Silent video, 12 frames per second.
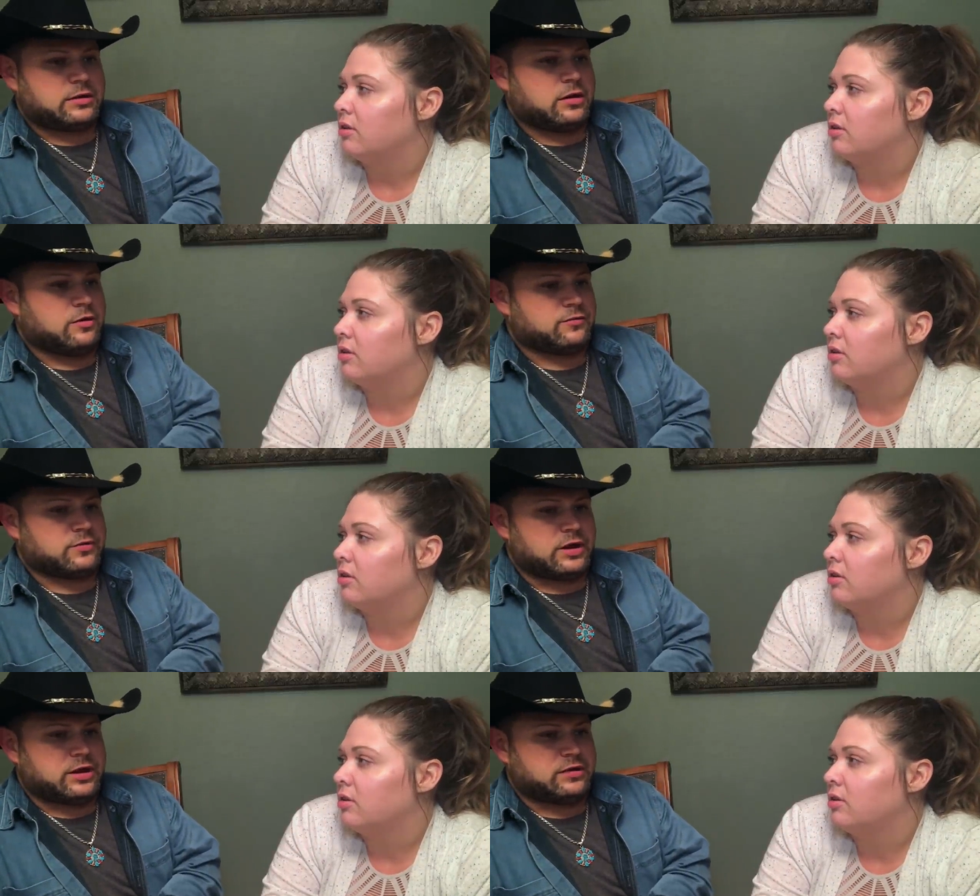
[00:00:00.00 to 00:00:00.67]
Speaker 1: go
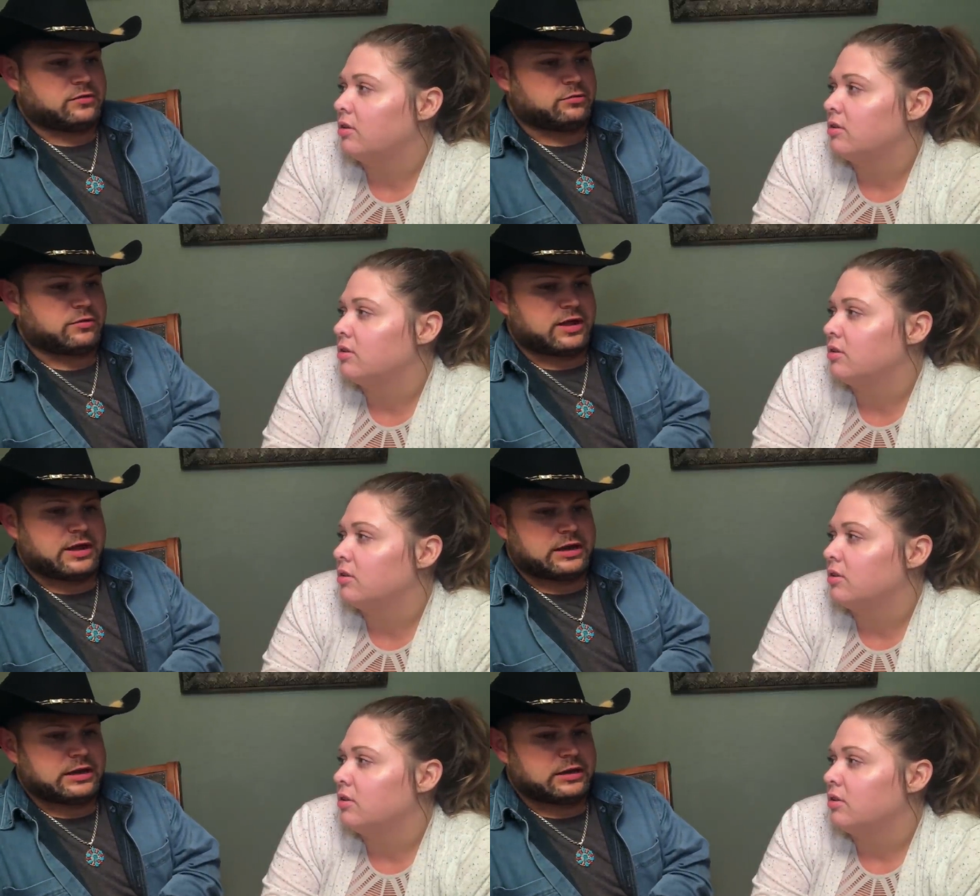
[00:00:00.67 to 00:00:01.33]
for days
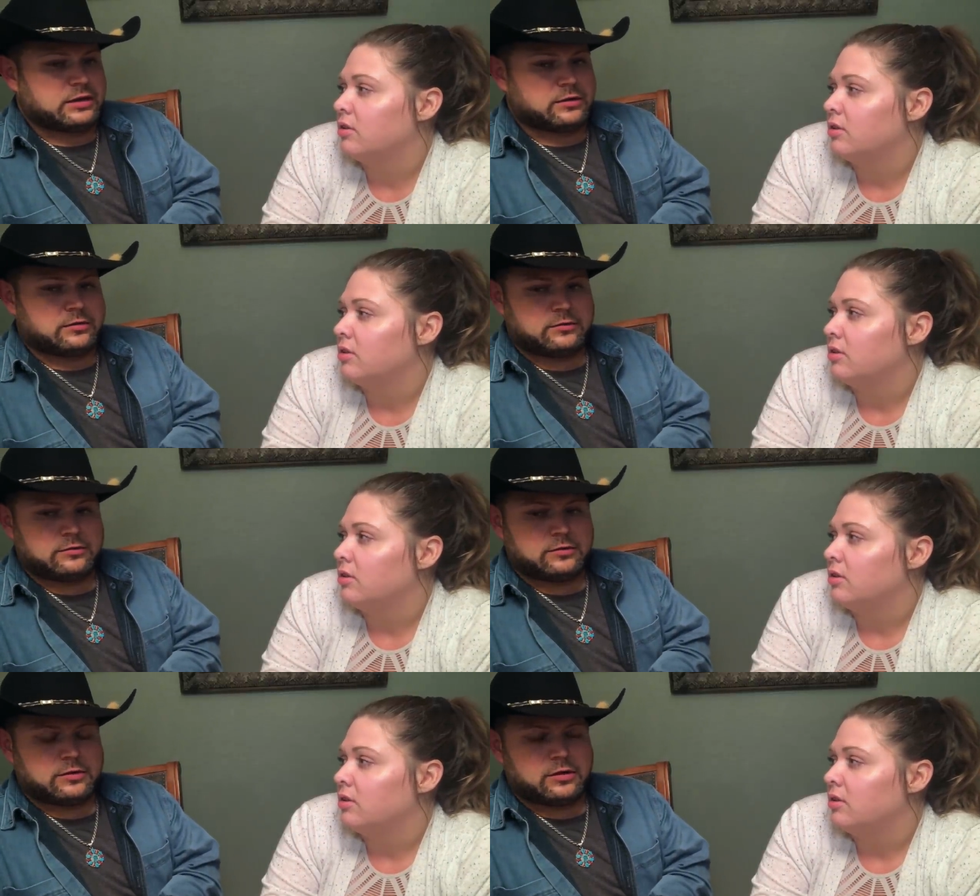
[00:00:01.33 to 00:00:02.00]
without eating
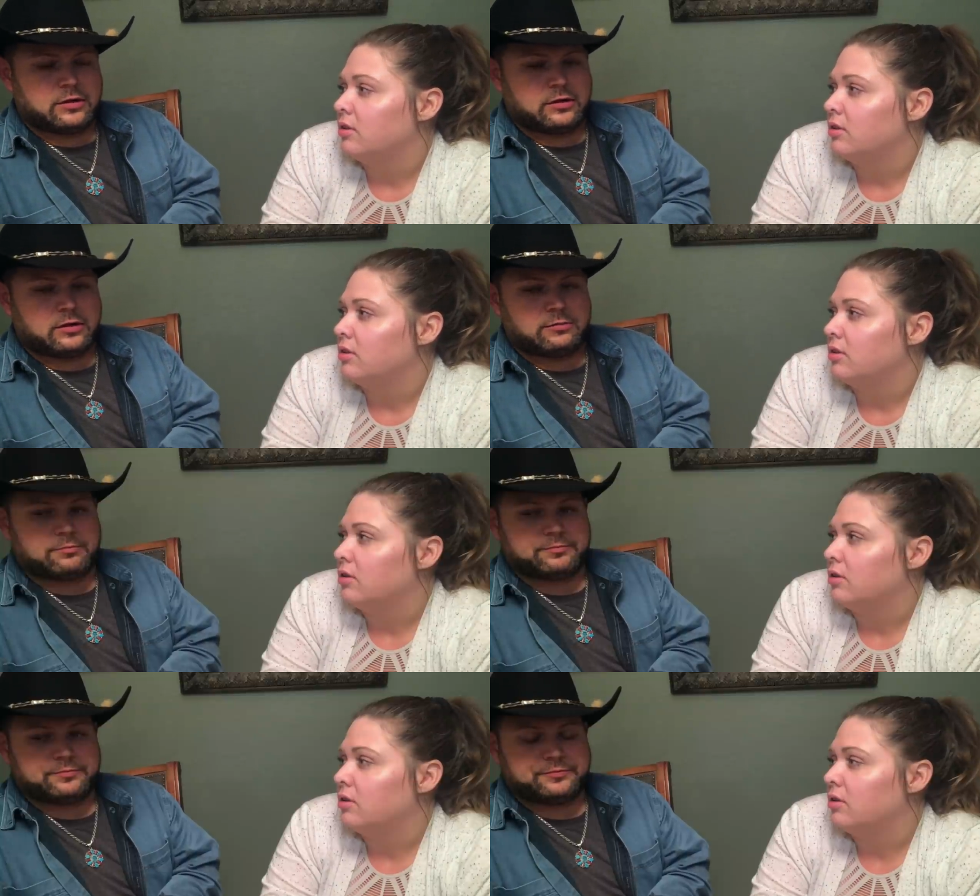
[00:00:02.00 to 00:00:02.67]

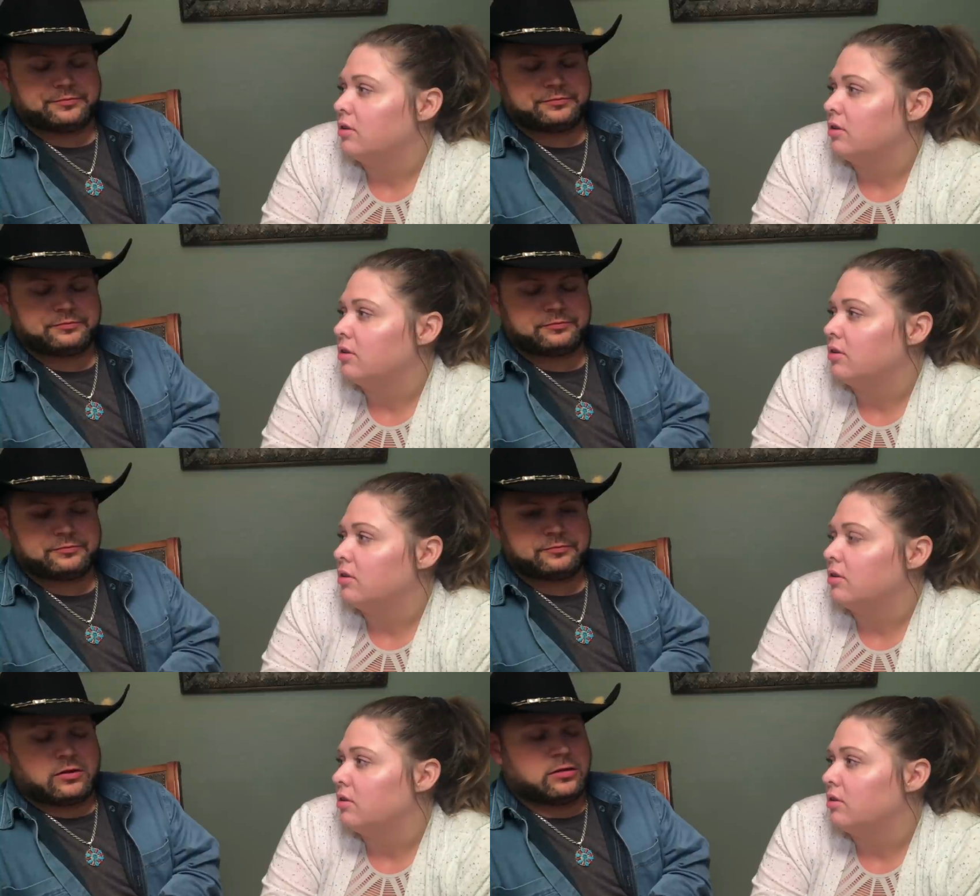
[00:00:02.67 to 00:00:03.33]
um,
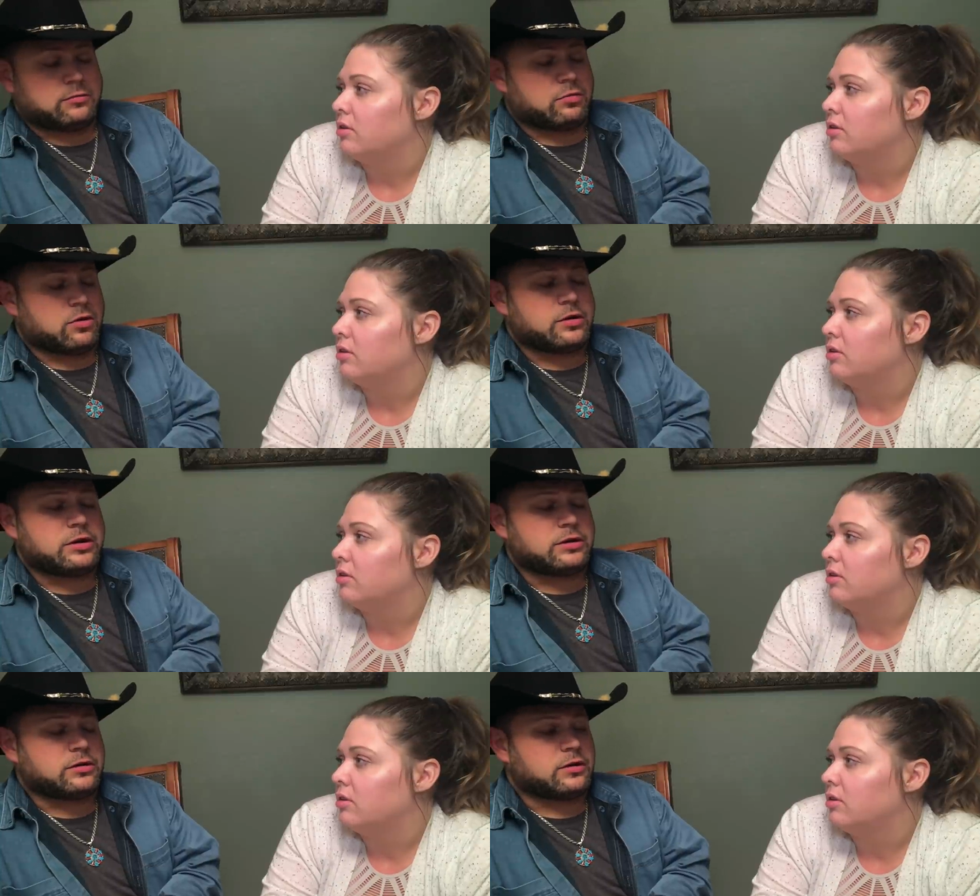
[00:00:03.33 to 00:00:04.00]
and
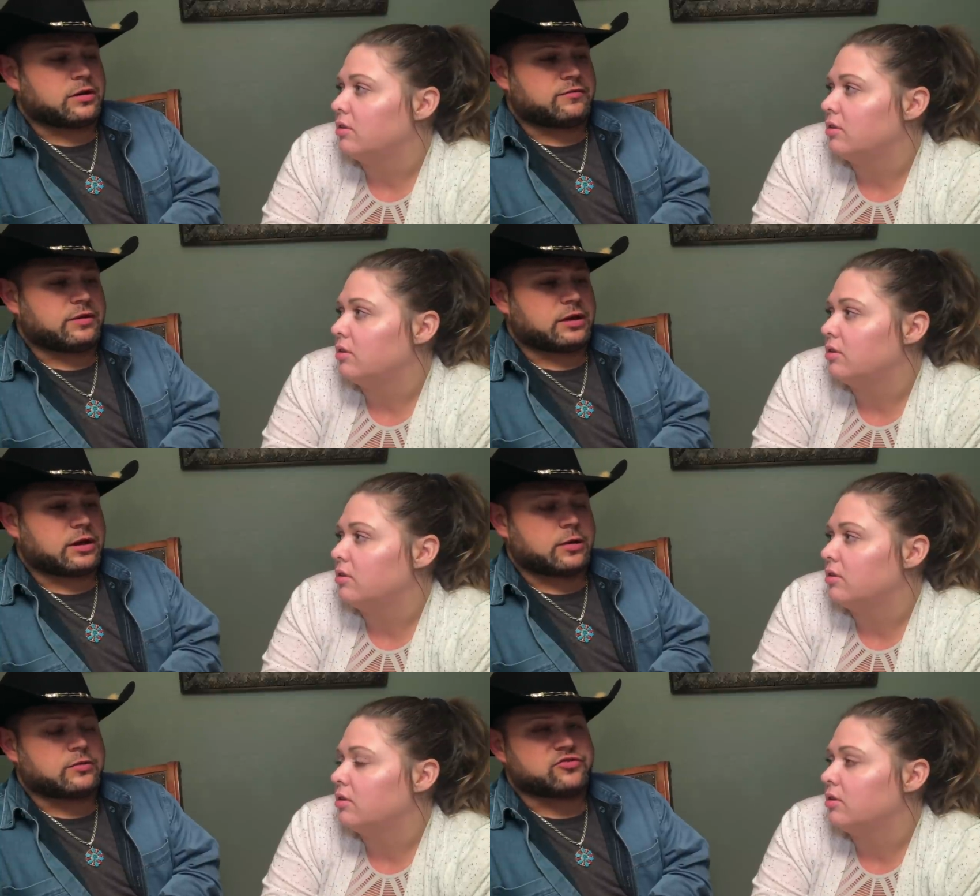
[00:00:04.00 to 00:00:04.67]
breathe. I felt
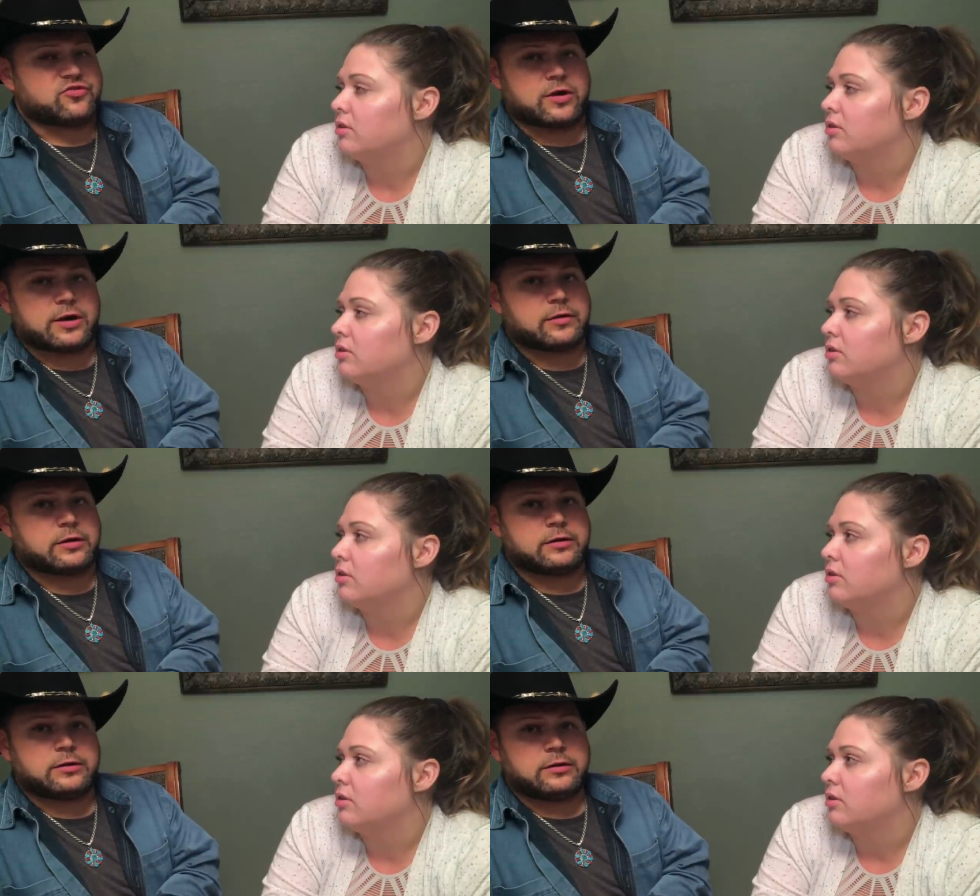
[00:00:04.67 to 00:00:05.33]
like I was
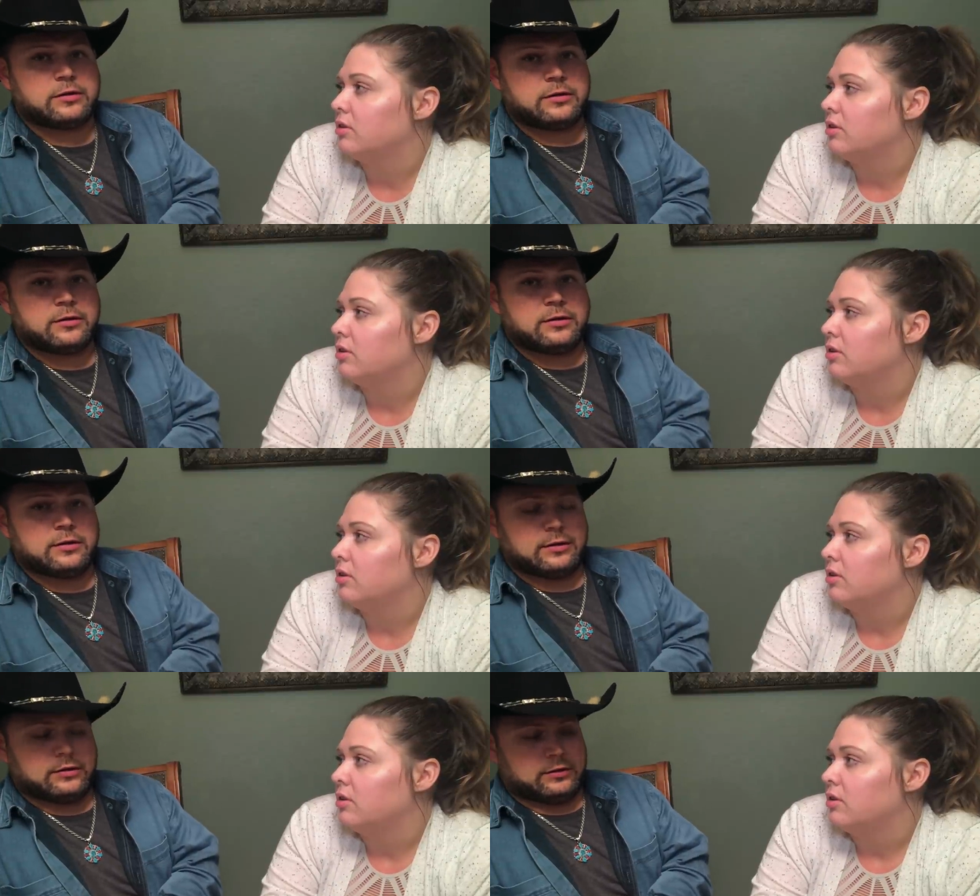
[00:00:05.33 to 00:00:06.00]
drowning.
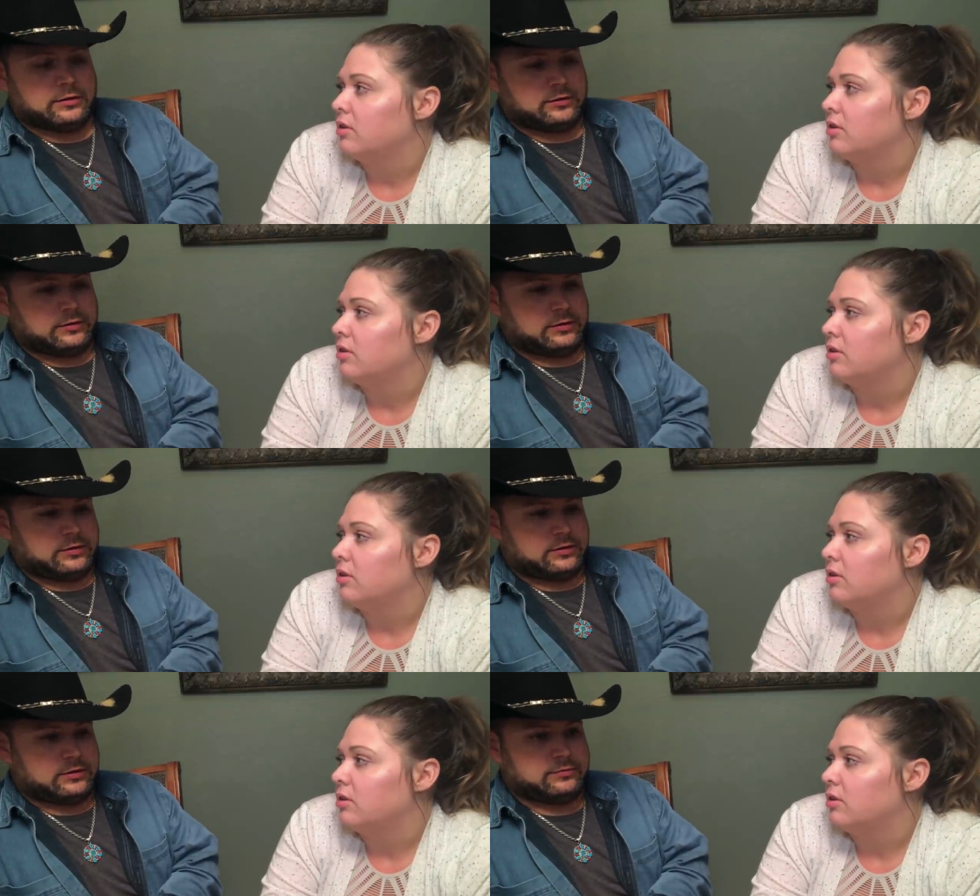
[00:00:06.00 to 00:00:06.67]
And
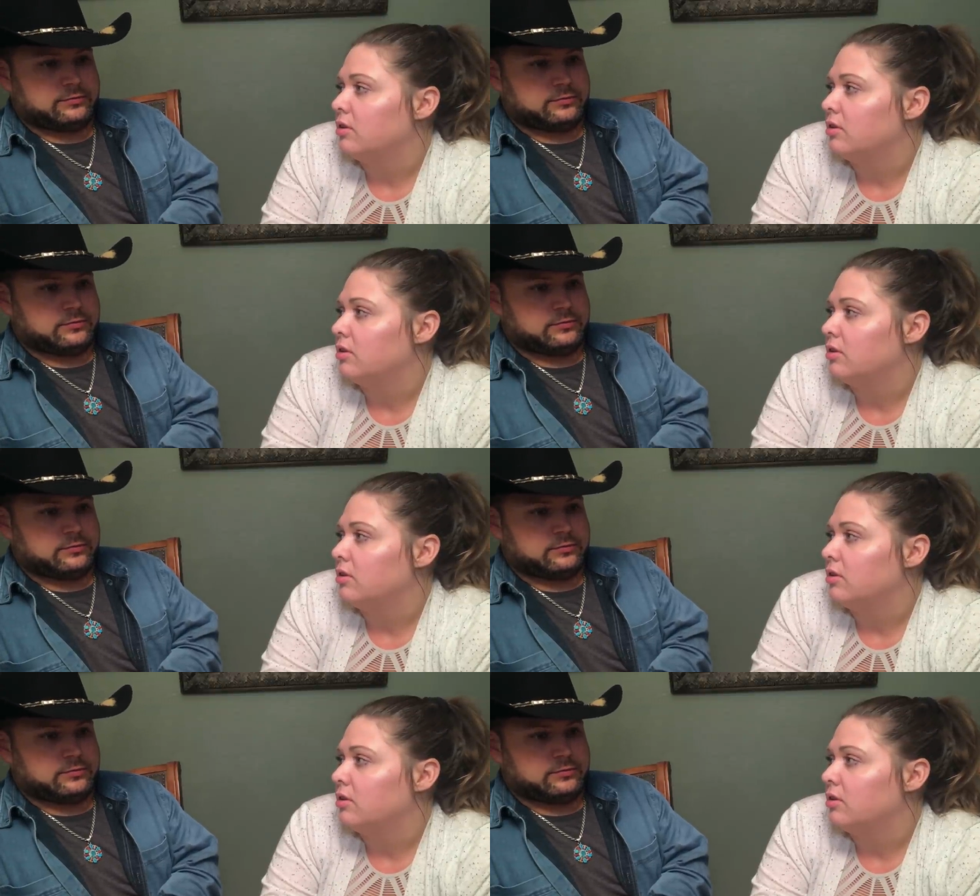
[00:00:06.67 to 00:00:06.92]
um,